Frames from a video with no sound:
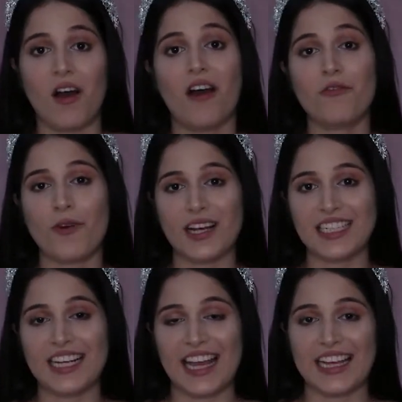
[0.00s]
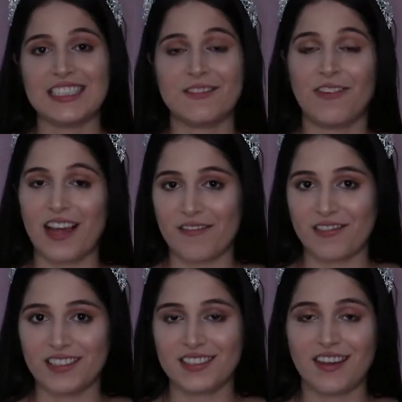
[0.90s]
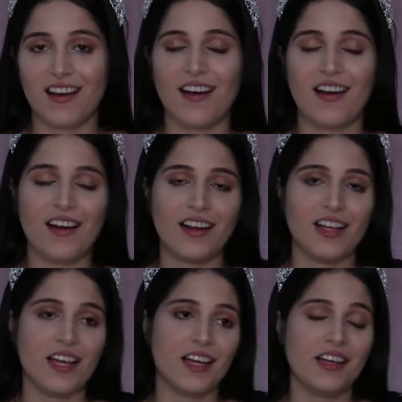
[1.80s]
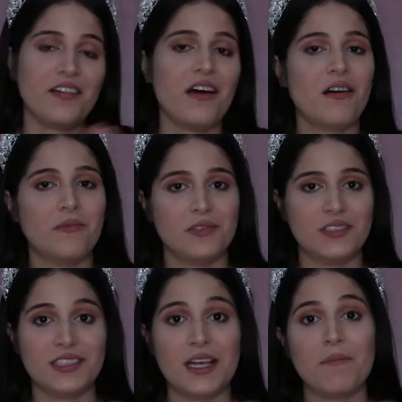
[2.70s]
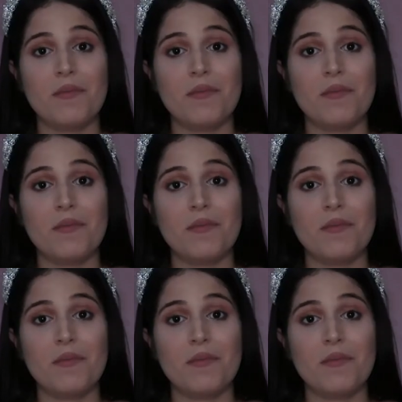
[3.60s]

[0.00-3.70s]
of wedding cakes flavors are enormous.